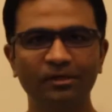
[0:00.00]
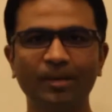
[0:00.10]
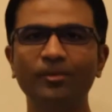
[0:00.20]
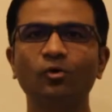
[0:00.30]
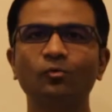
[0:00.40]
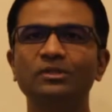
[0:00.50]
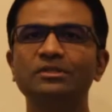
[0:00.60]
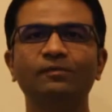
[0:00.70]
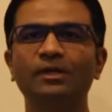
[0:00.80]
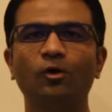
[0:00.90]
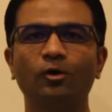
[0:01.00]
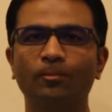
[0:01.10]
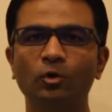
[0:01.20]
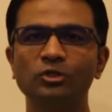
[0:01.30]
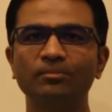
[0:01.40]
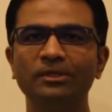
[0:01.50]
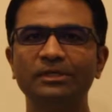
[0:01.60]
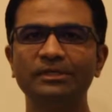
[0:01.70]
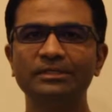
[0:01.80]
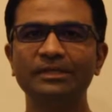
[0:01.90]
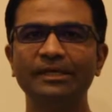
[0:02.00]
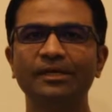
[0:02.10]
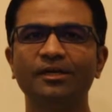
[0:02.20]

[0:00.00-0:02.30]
coming out with a lot of possibilities,